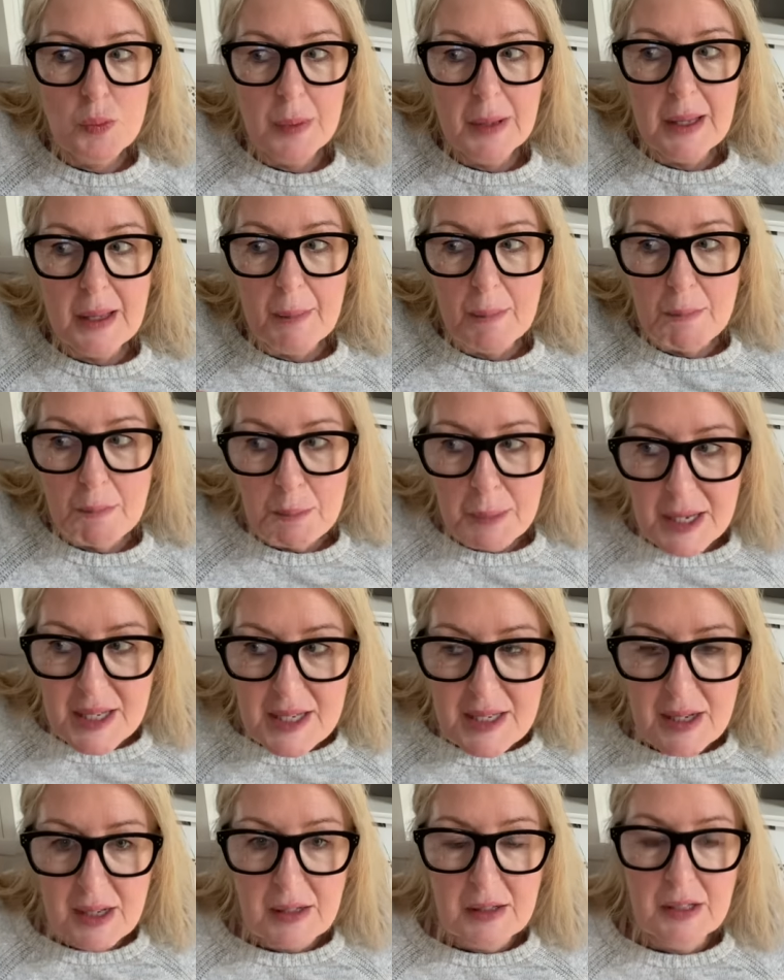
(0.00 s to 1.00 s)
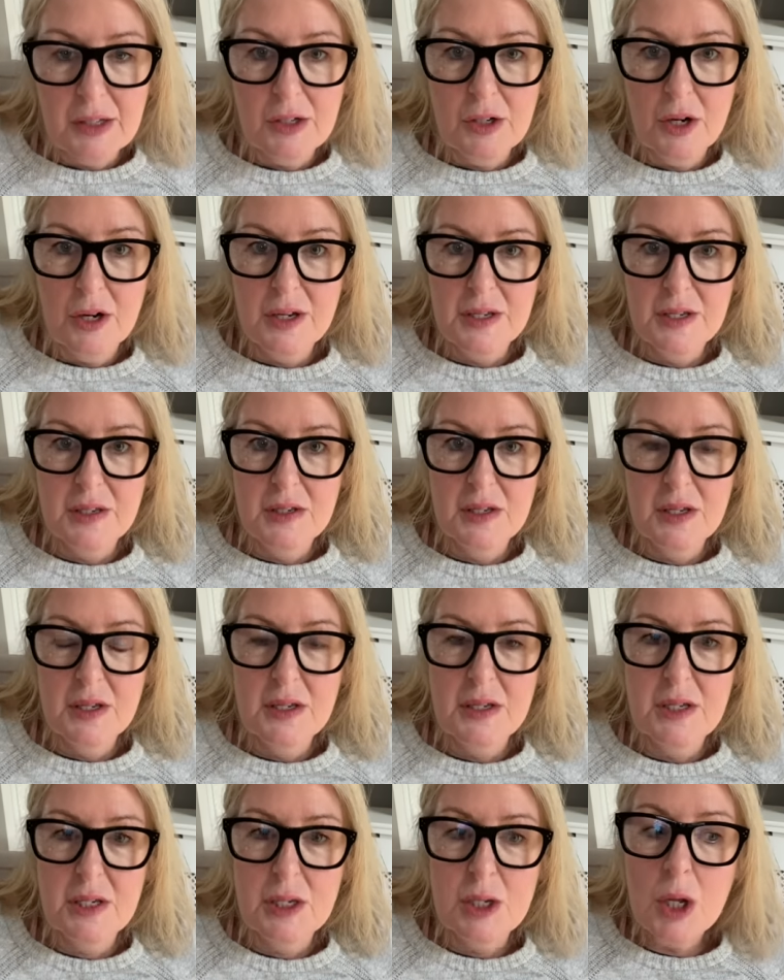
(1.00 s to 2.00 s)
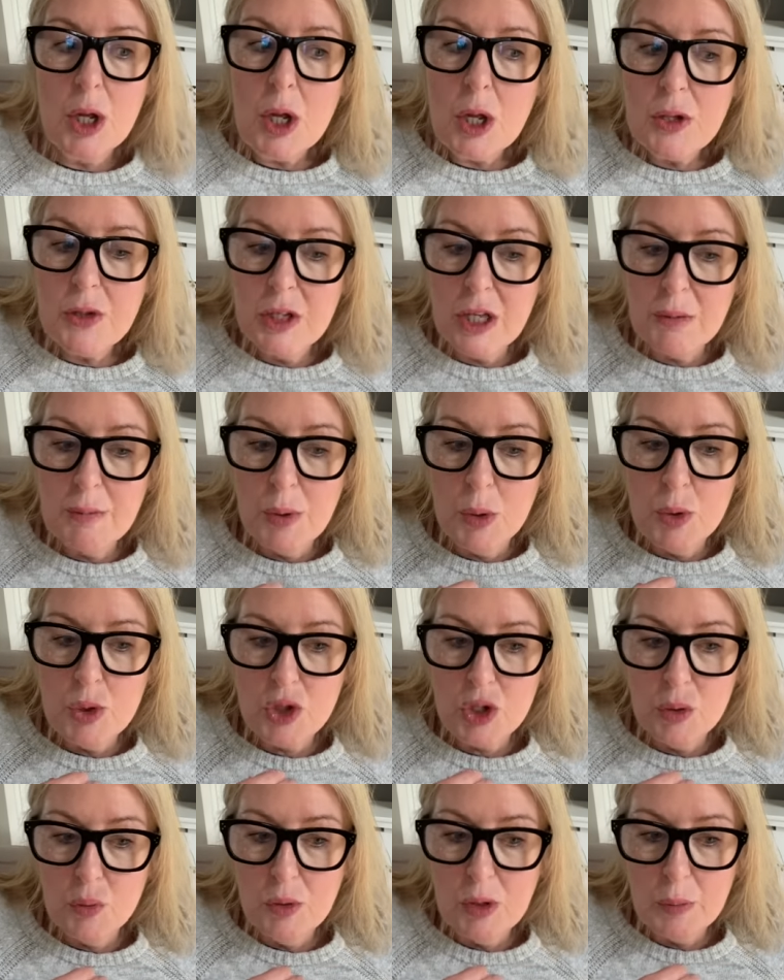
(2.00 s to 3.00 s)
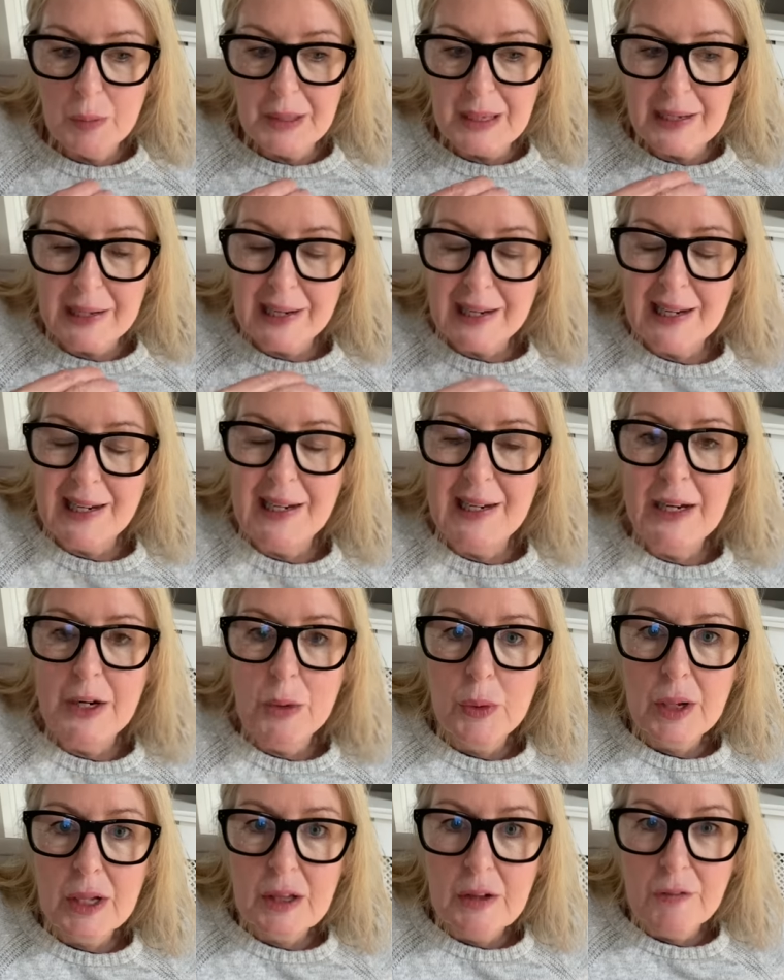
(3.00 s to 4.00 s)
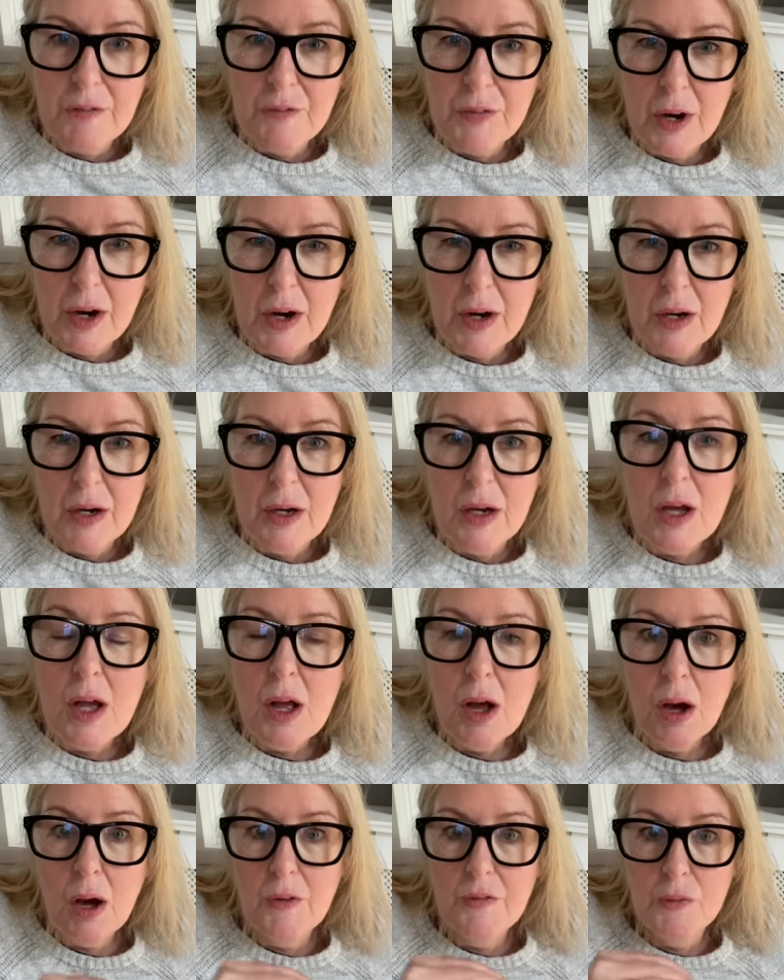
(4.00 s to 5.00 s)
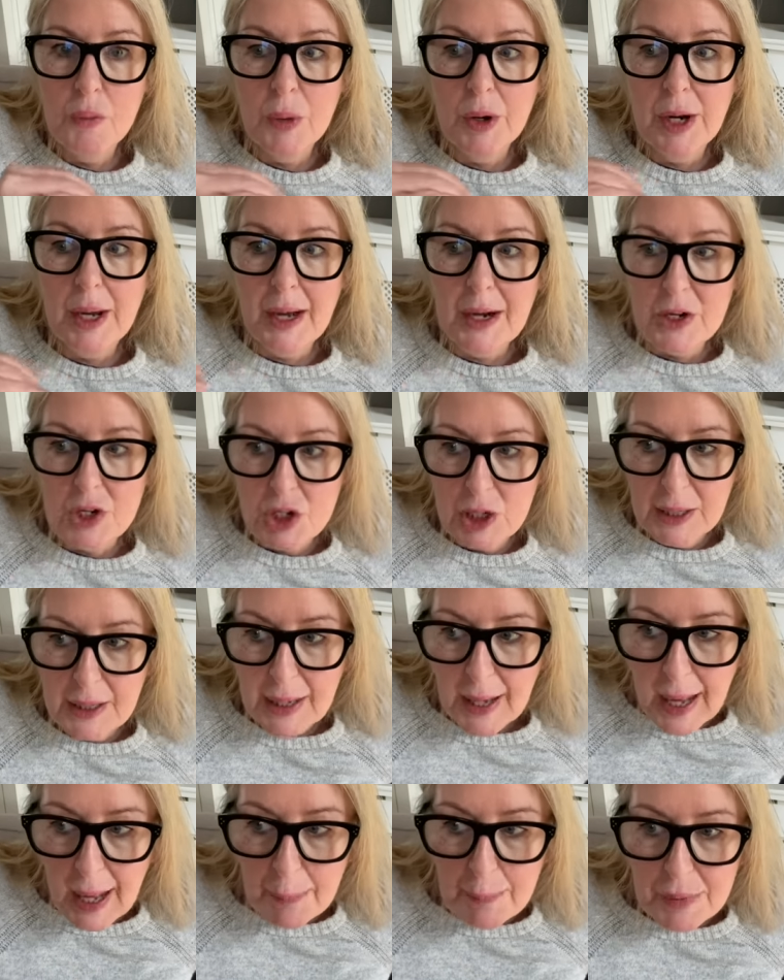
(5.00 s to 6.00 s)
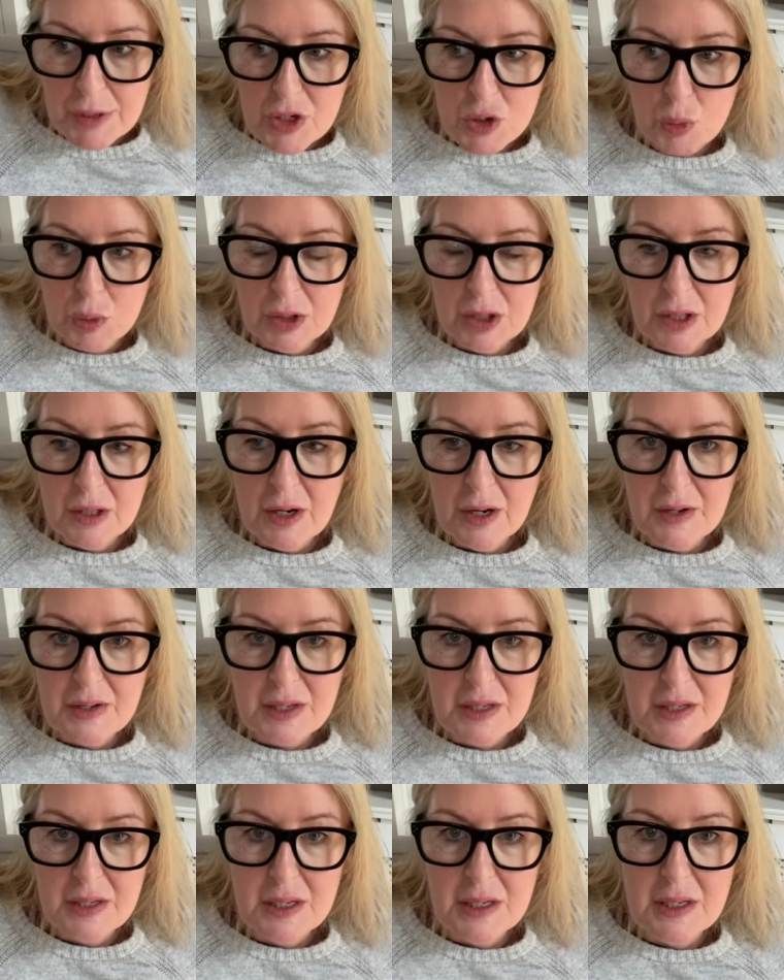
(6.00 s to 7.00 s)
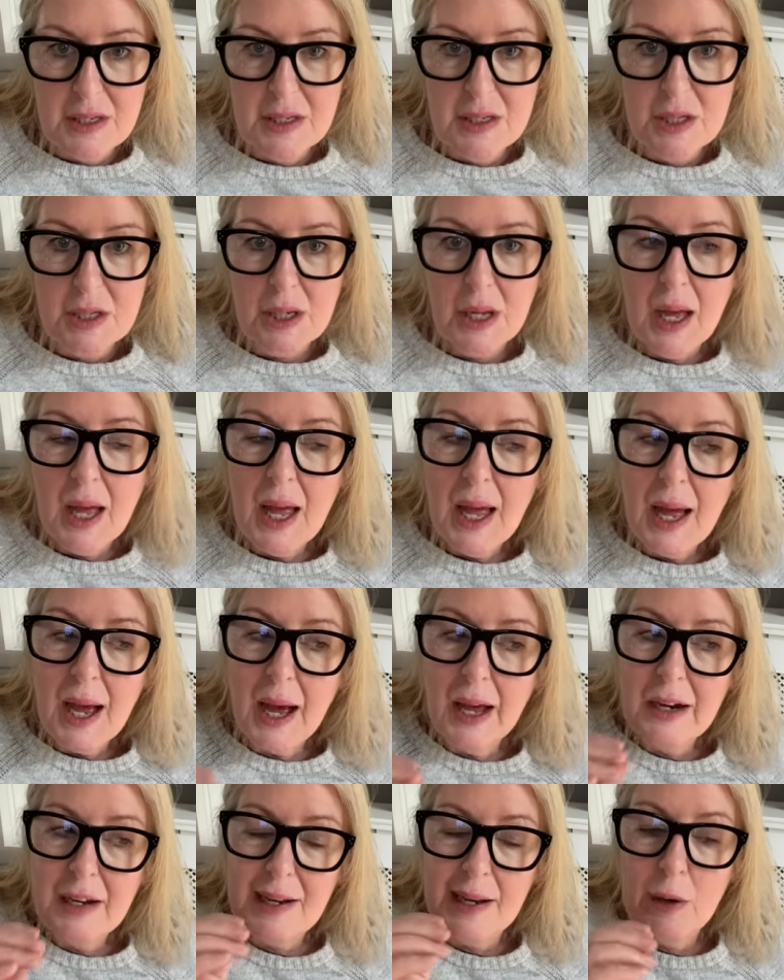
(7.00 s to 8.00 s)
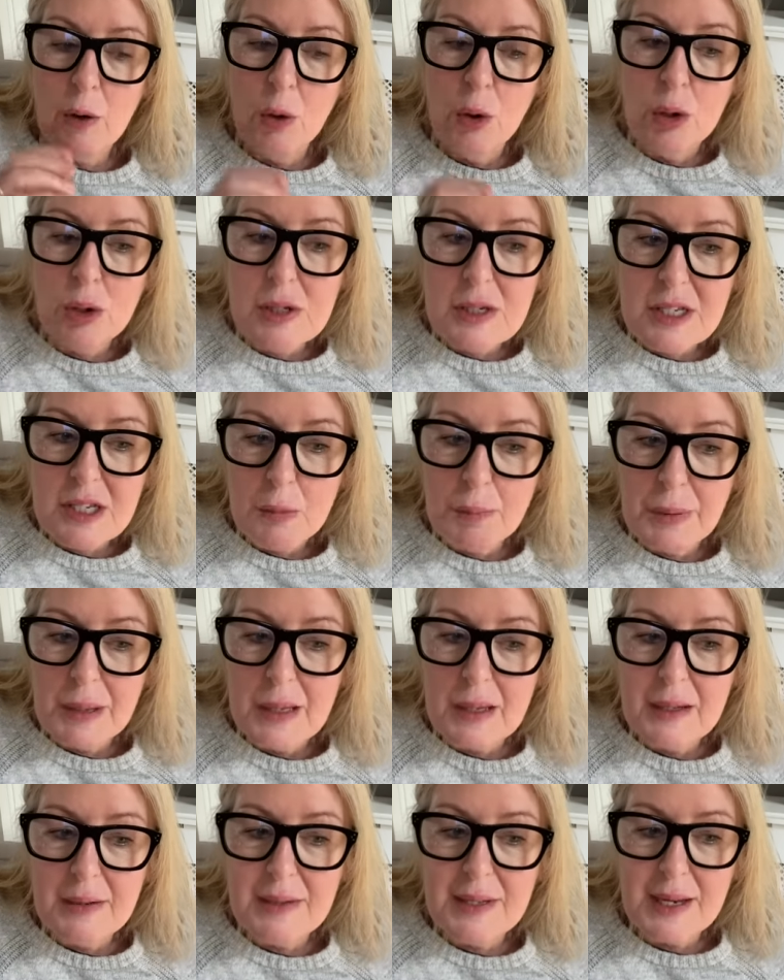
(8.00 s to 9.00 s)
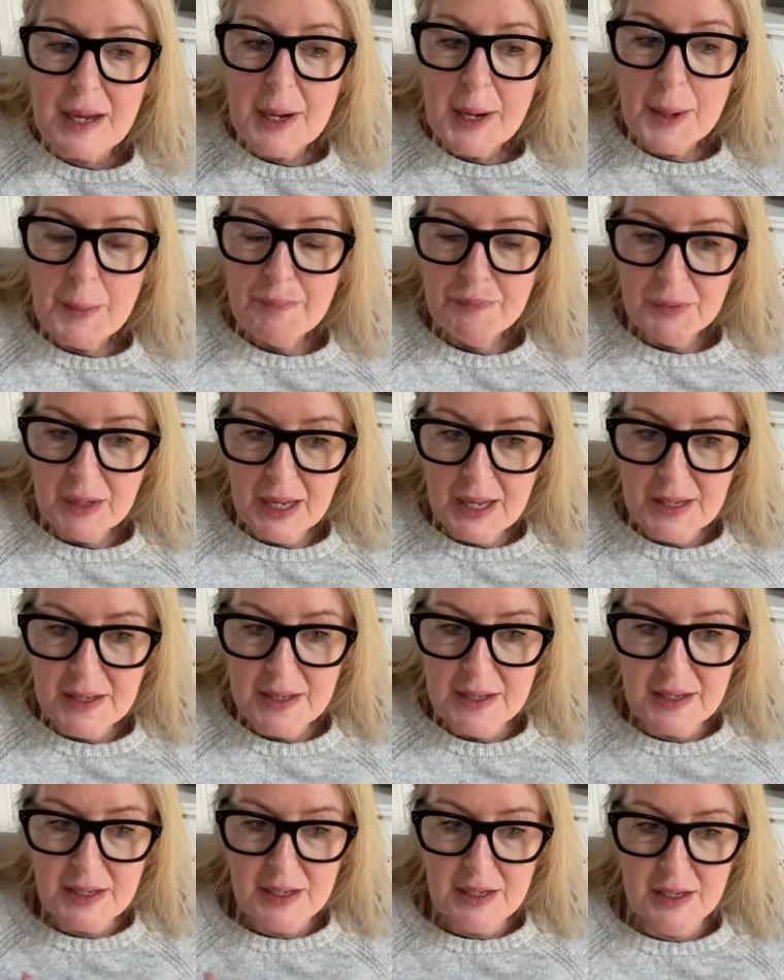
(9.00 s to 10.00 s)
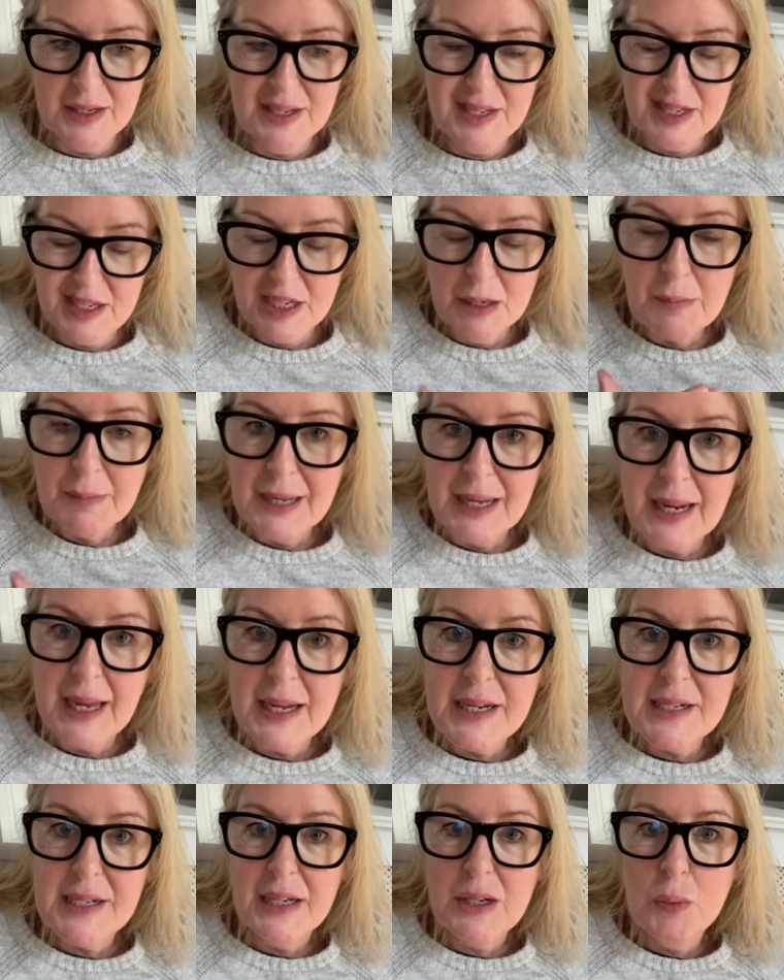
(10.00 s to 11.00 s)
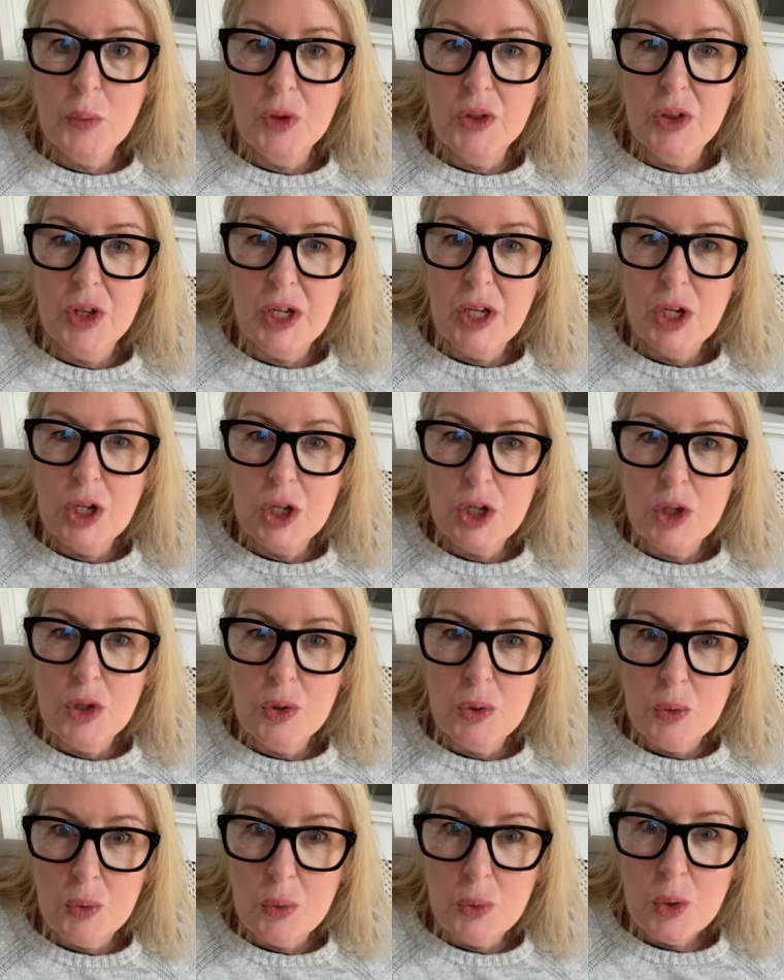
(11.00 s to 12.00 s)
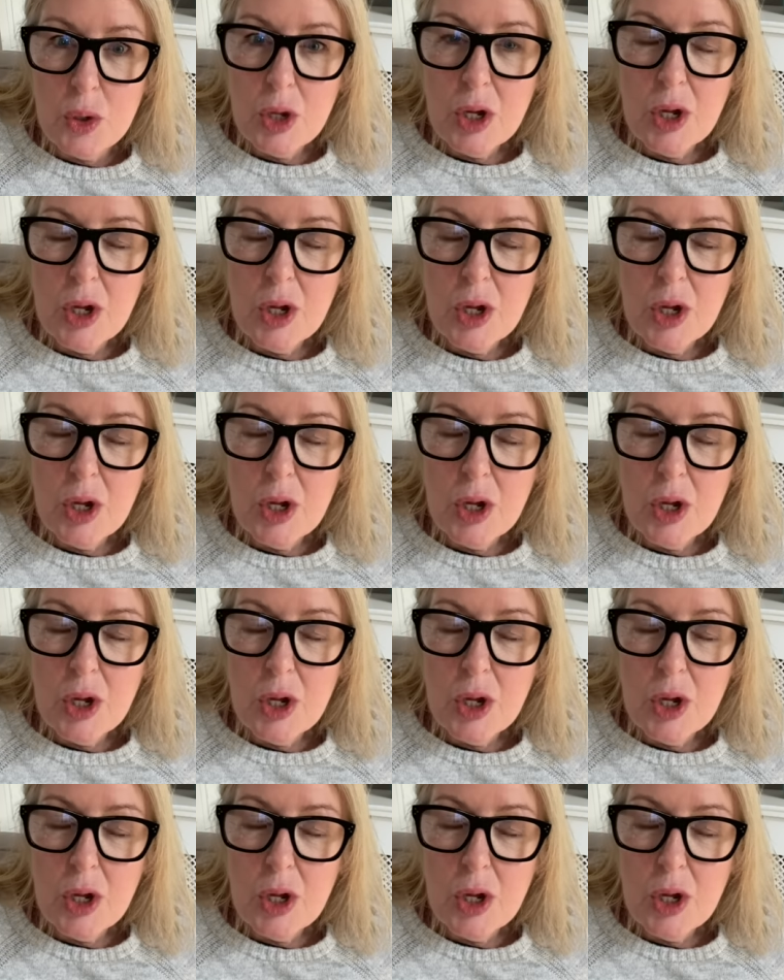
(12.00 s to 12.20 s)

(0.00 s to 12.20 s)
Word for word: be missing the narcissist. The emotion will be clearing the fog of what actually happened with the narcissist. And it'll also be in, in stimulating within you,